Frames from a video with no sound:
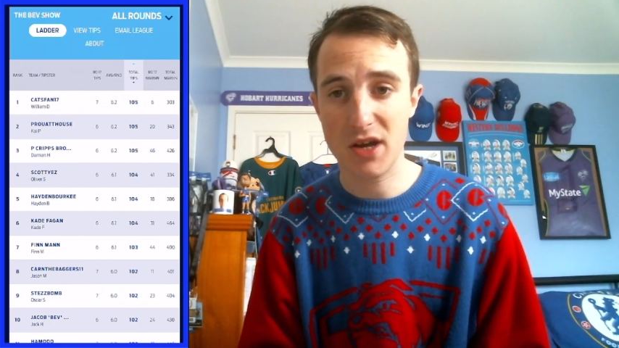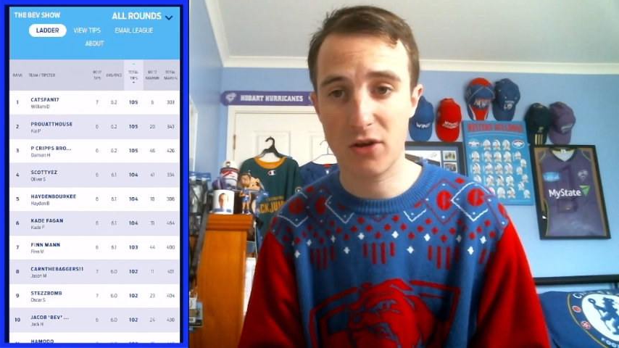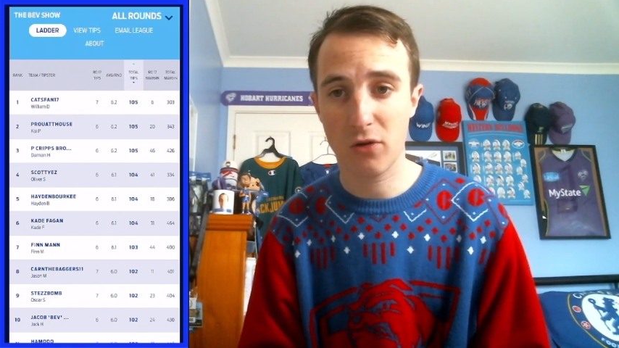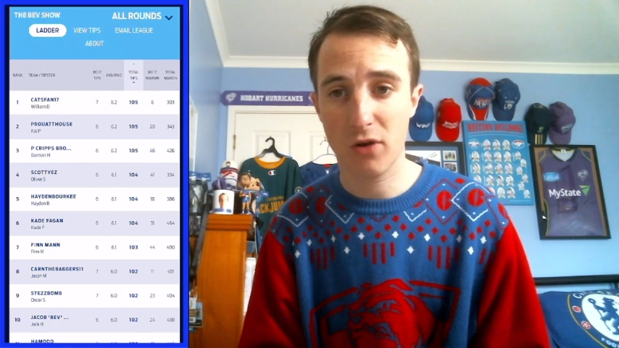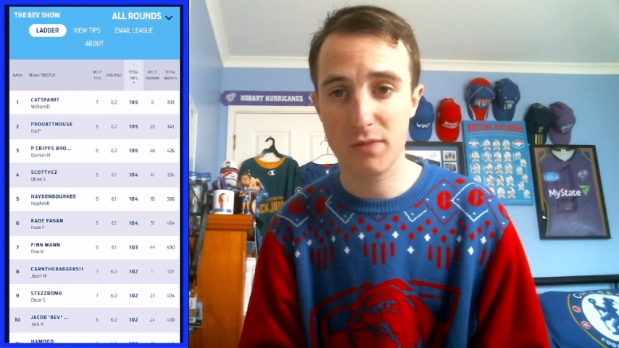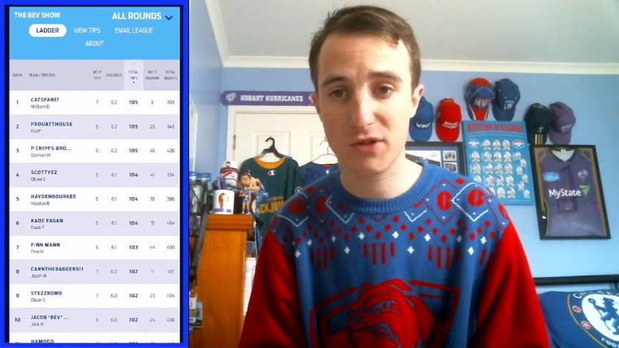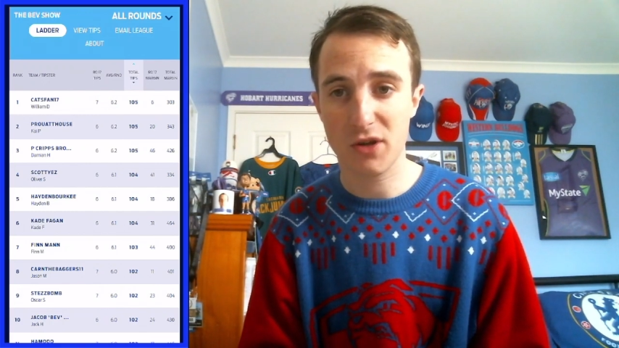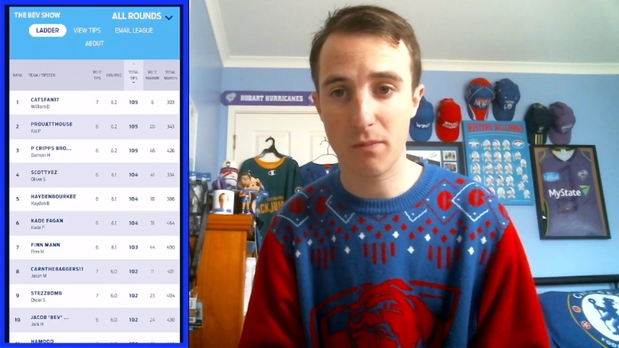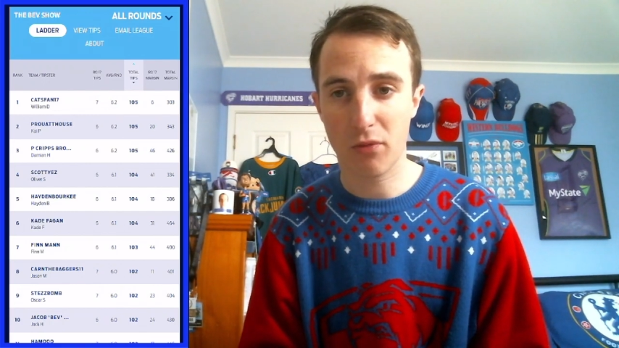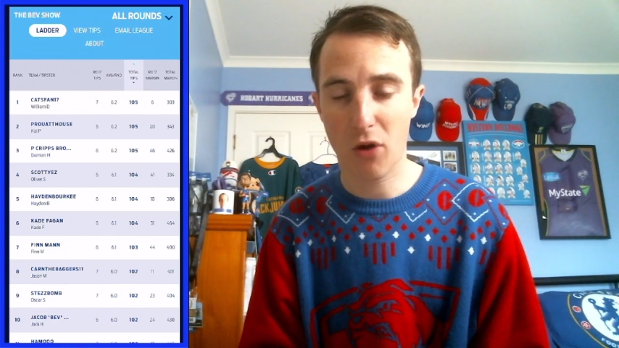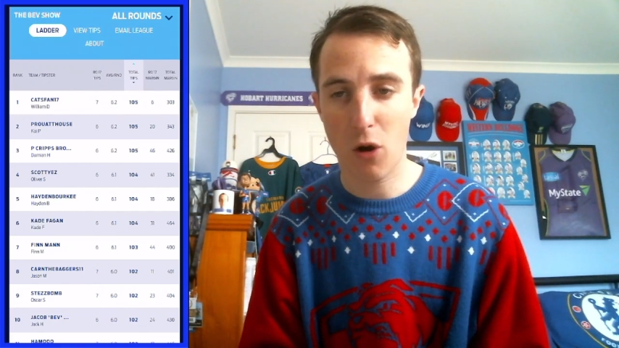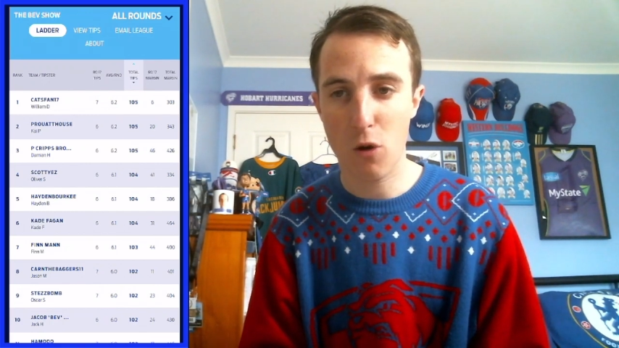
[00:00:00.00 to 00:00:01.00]
Cripps
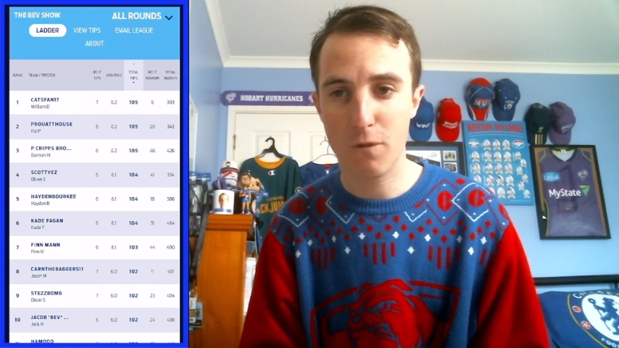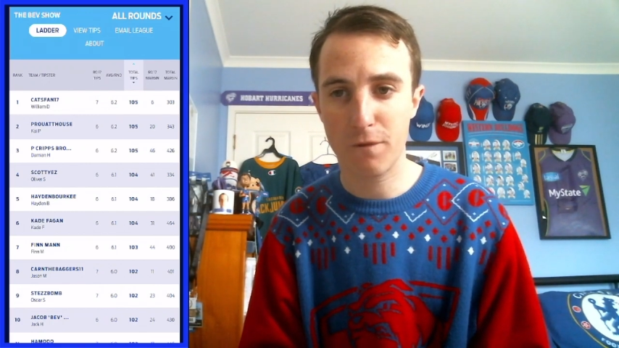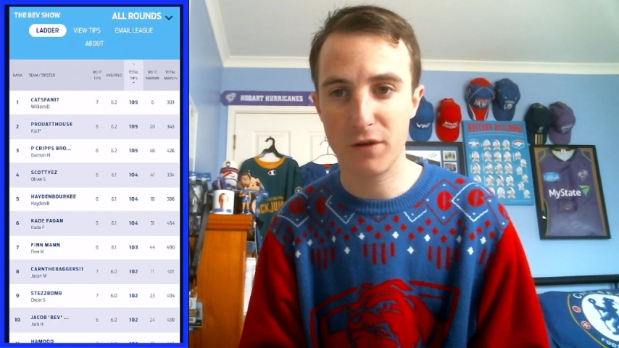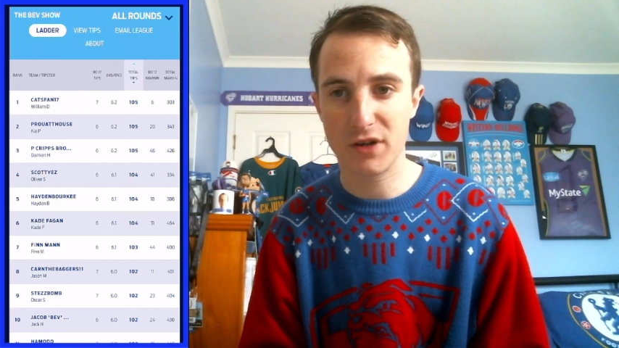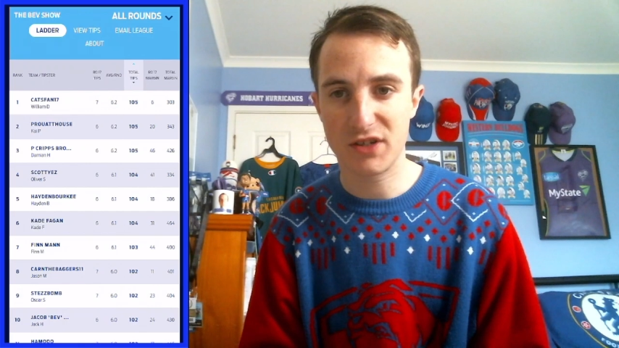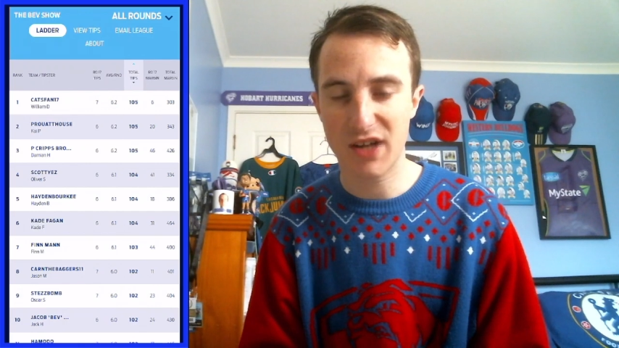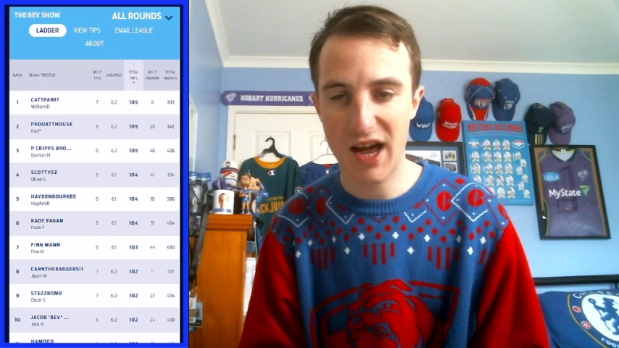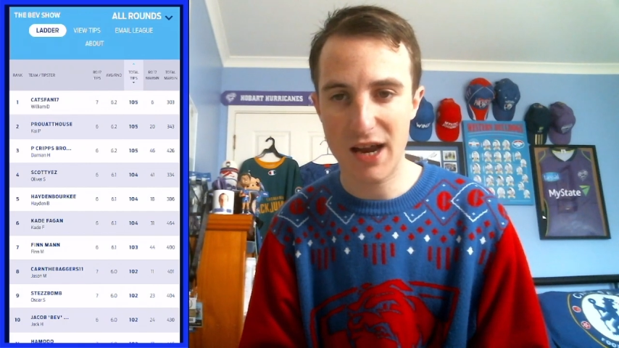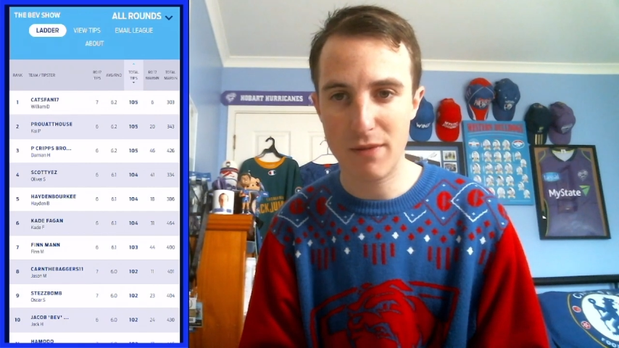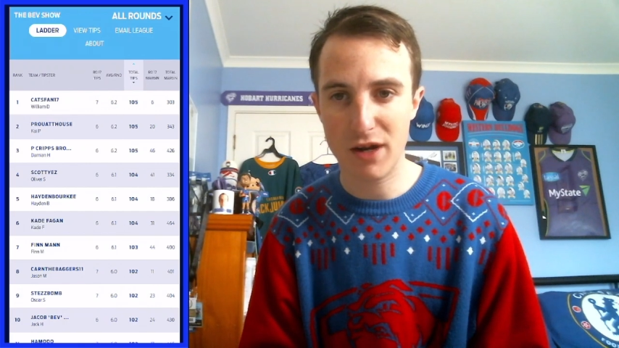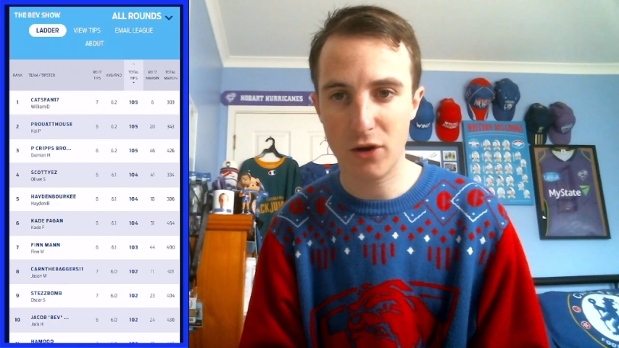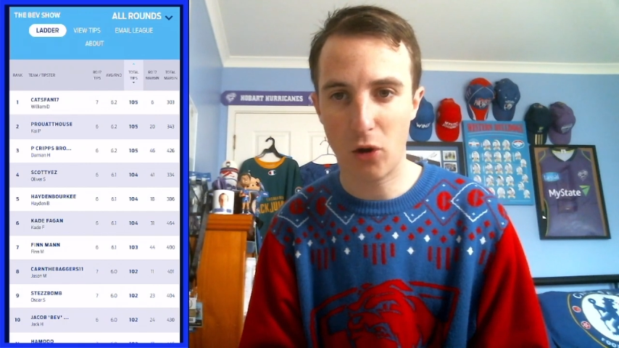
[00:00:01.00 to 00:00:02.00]
Bro for Damien,